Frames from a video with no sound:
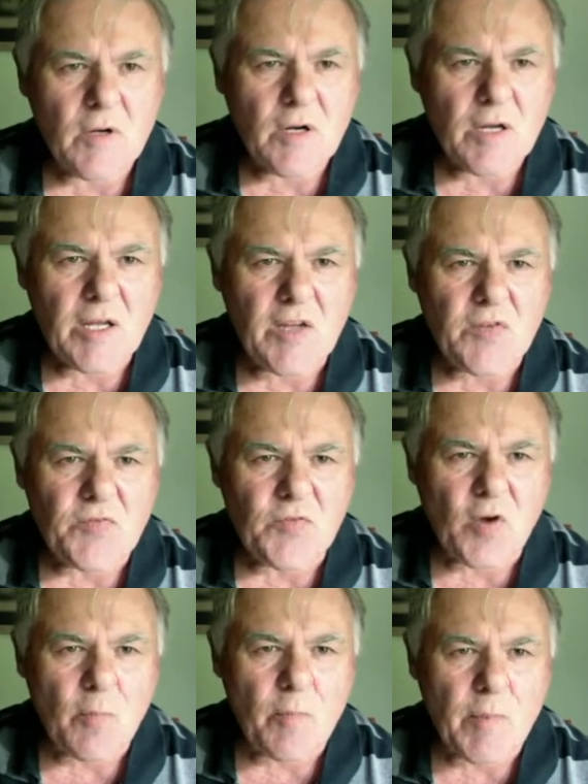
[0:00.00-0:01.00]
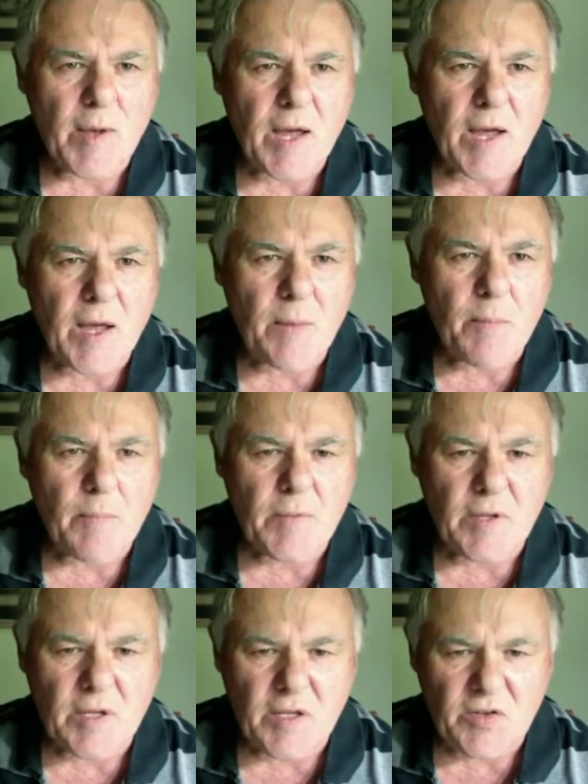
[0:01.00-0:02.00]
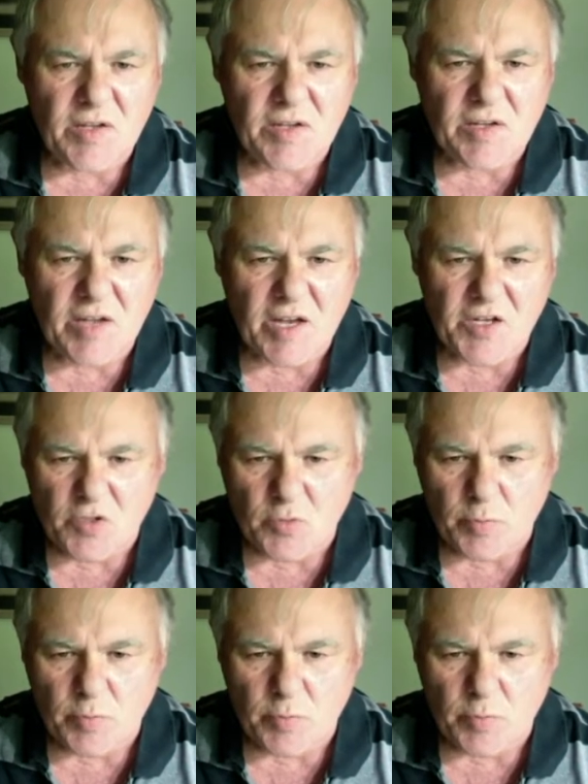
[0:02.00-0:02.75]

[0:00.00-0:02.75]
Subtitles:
He's from, he's an international